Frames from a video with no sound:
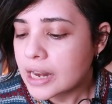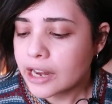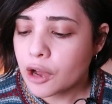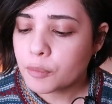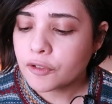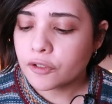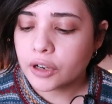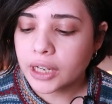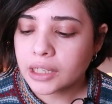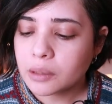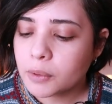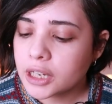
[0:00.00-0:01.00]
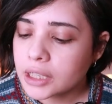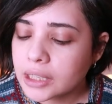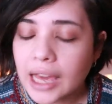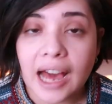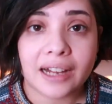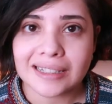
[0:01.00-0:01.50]
Now, before
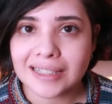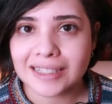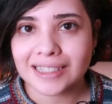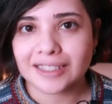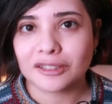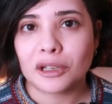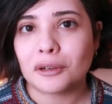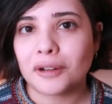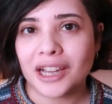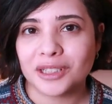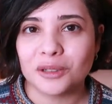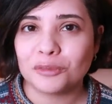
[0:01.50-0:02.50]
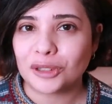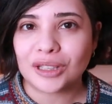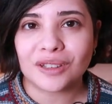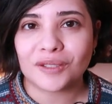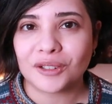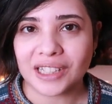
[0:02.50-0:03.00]
anybody asks, no, I don't
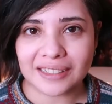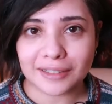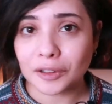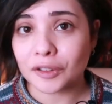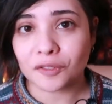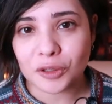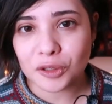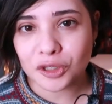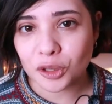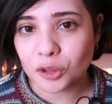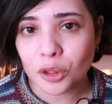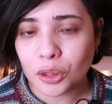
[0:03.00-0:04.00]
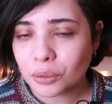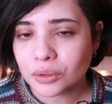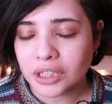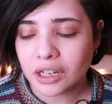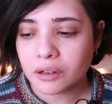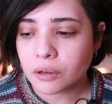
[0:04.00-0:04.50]
believe you can tell the future
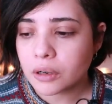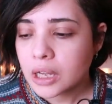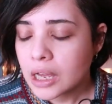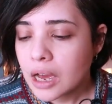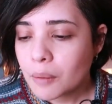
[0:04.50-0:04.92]
through tarot,